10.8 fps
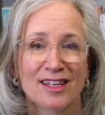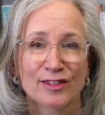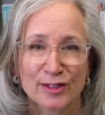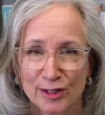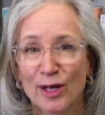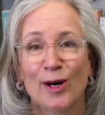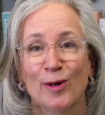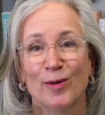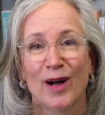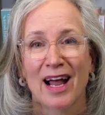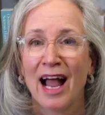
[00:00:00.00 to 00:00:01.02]
So,
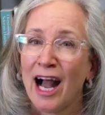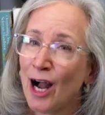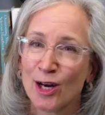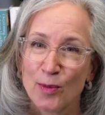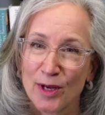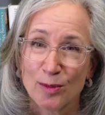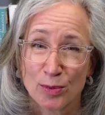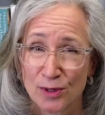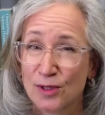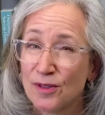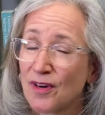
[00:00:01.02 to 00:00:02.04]
how do we
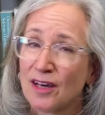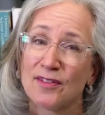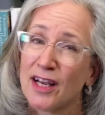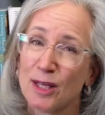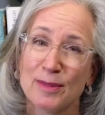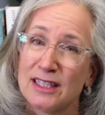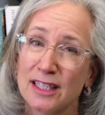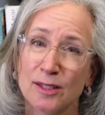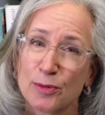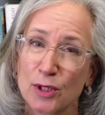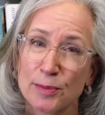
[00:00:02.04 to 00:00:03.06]
improve our vitamin D
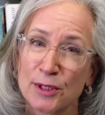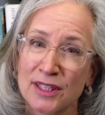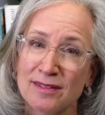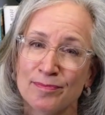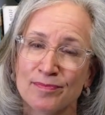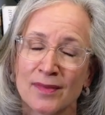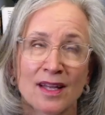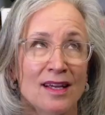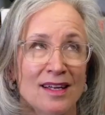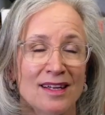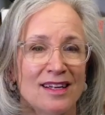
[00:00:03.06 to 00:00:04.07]
absorption?
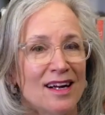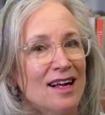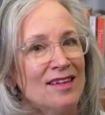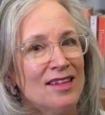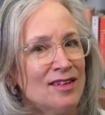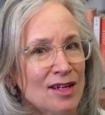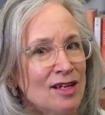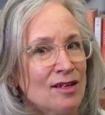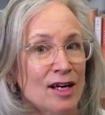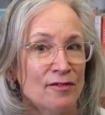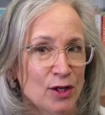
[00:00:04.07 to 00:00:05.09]
There are
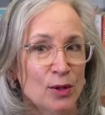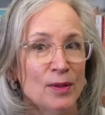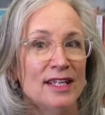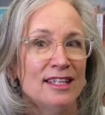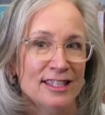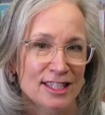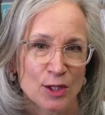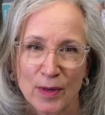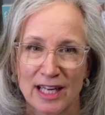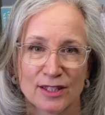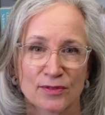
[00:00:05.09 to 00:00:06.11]
a few easy
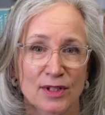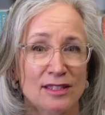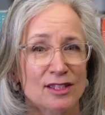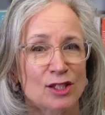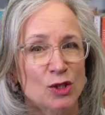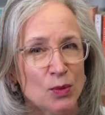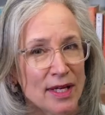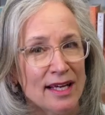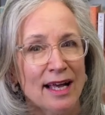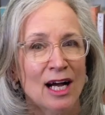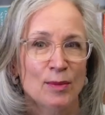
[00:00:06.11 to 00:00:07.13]
ways for us to
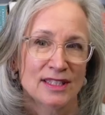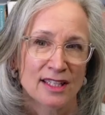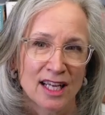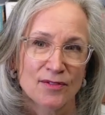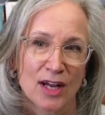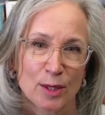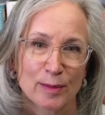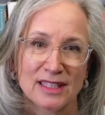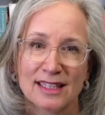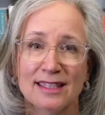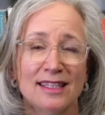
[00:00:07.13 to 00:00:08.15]
tweak how we take vitamin
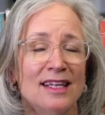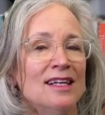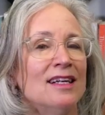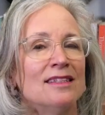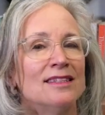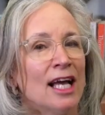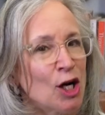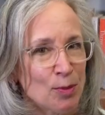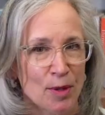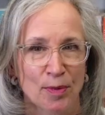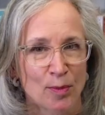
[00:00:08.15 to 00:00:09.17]
D to help
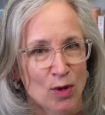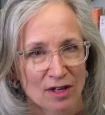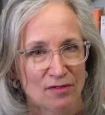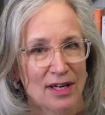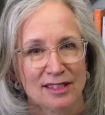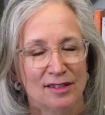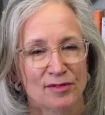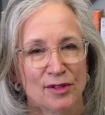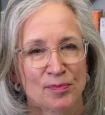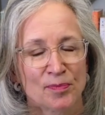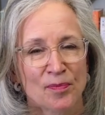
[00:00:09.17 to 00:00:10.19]
it be more effective.
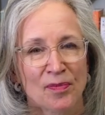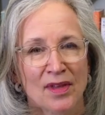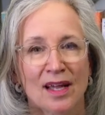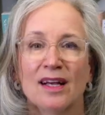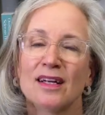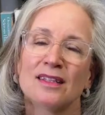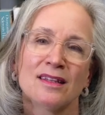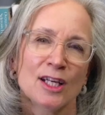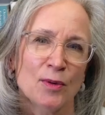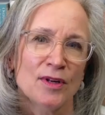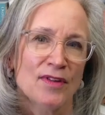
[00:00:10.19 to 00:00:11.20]

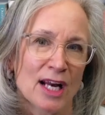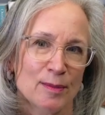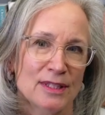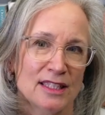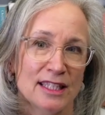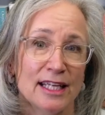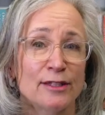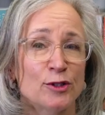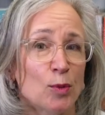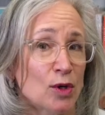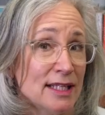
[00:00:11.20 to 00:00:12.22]
Liquid vitamin D
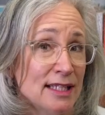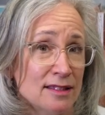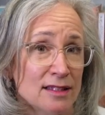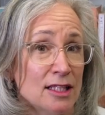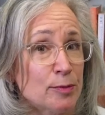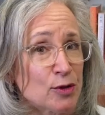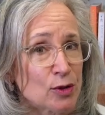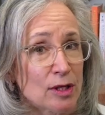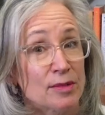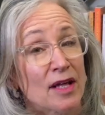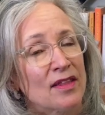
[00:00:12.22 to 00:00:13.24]
is more easily
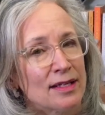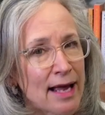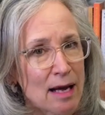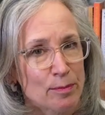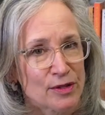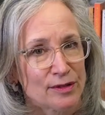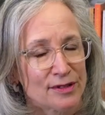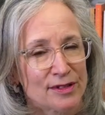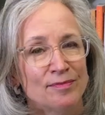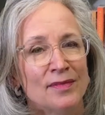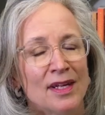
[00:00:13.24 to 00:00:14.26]
absorbed than
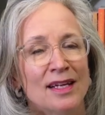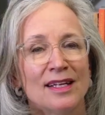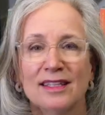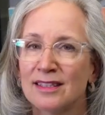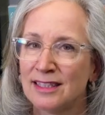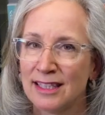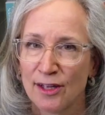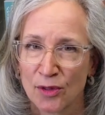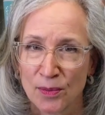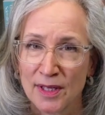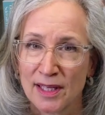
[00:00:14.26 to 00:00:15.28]
capsules. D
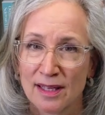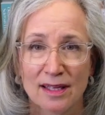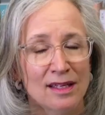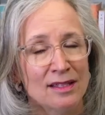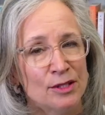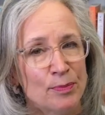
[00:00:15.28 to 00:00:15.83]
three is